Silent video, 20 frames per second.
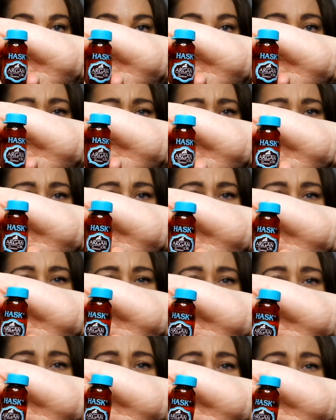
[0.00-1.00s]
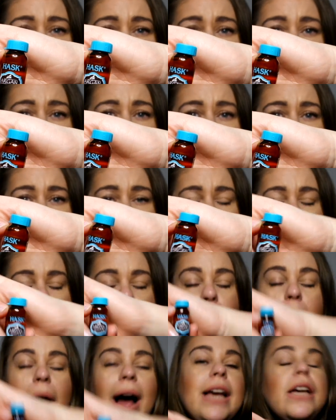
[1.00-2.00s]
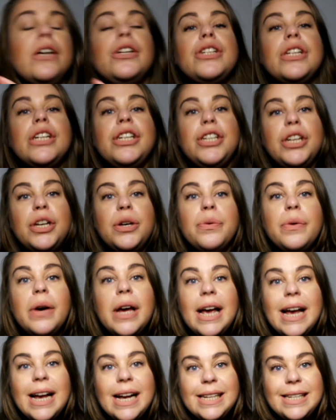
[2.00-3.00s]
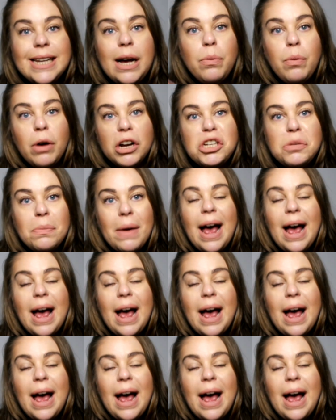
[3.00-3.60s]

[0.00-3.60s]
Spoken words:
And it's just lovely. What I usually do is I'll wash my